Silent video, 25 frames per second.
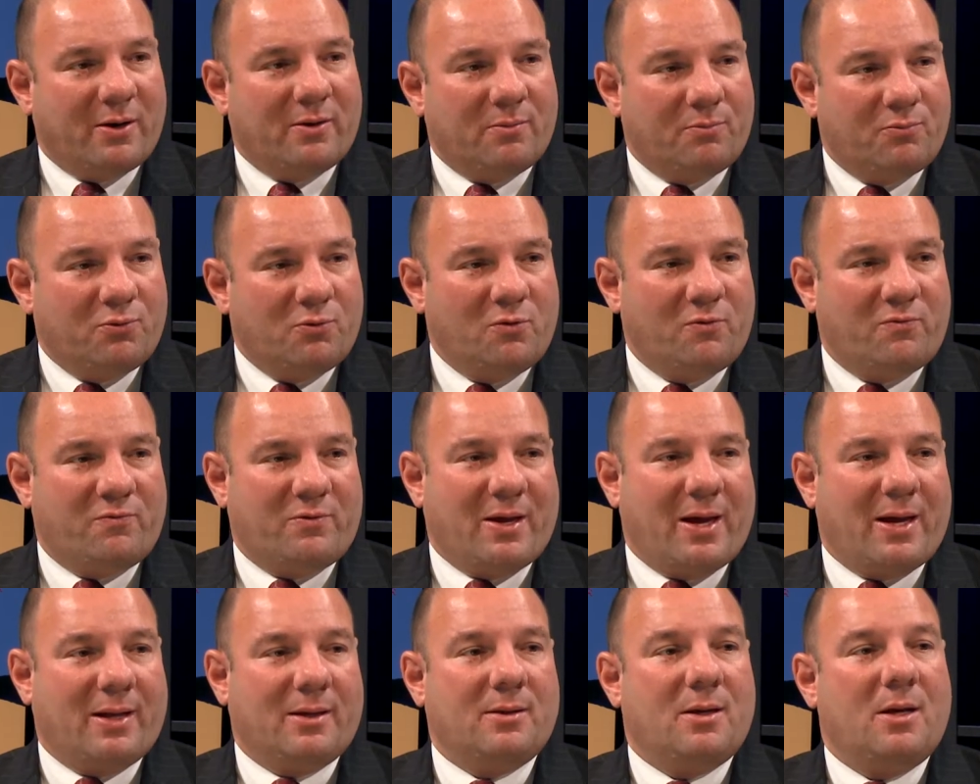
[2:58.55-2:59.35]
to improve
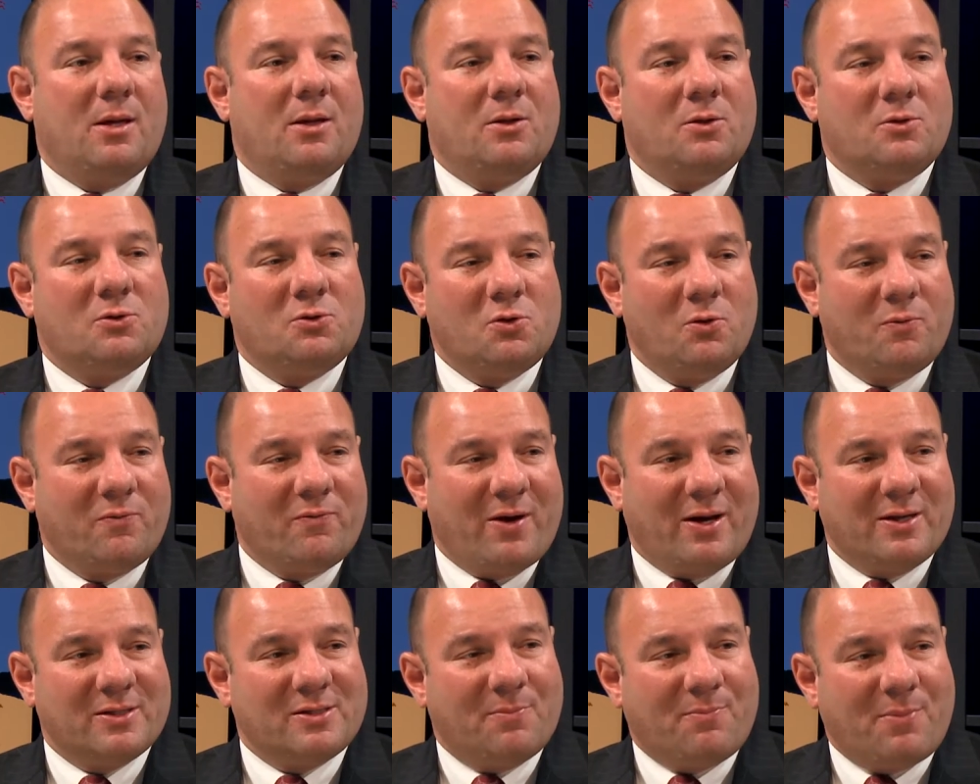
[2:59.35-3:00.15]
that.
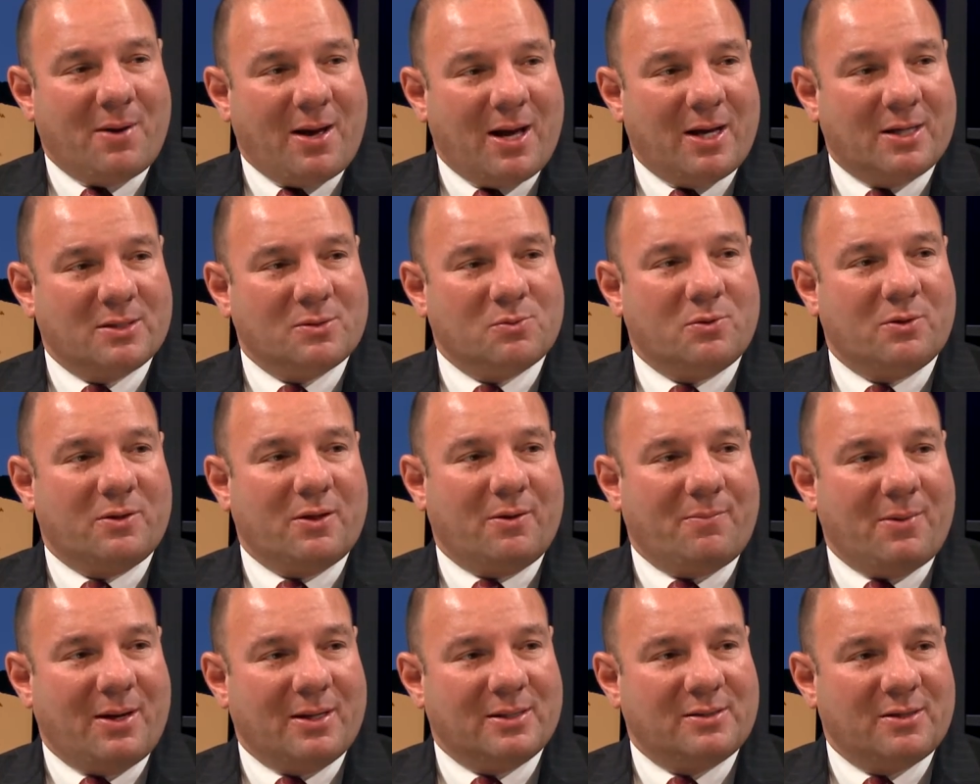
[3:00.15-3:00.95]
Supervisor Bosworth
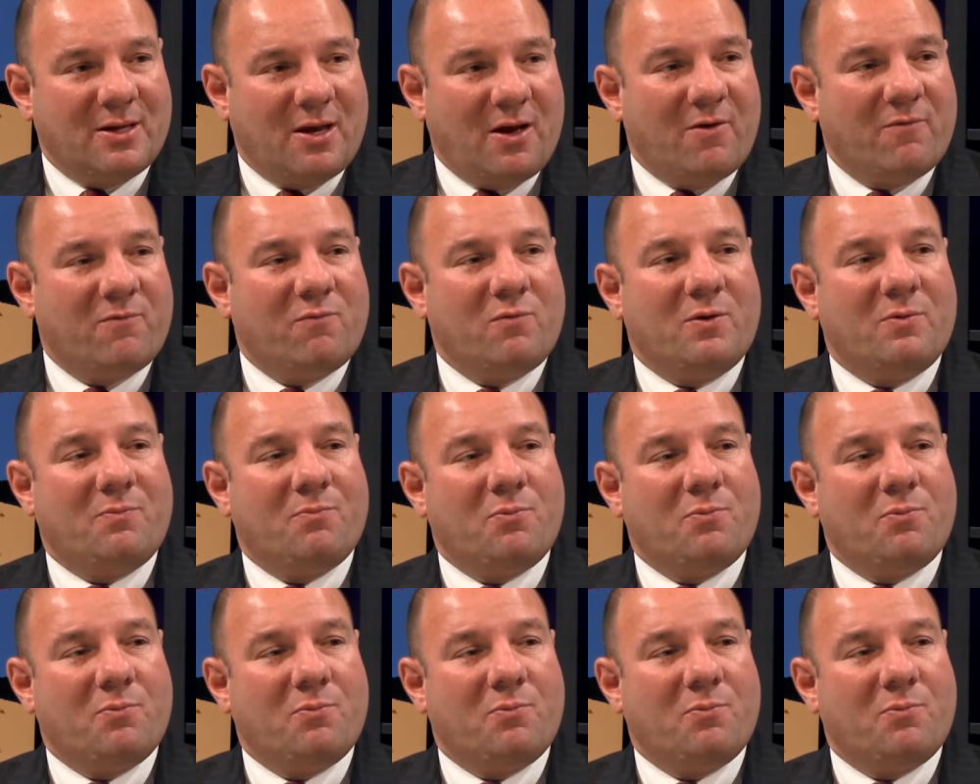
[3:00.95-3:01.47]
and myself, we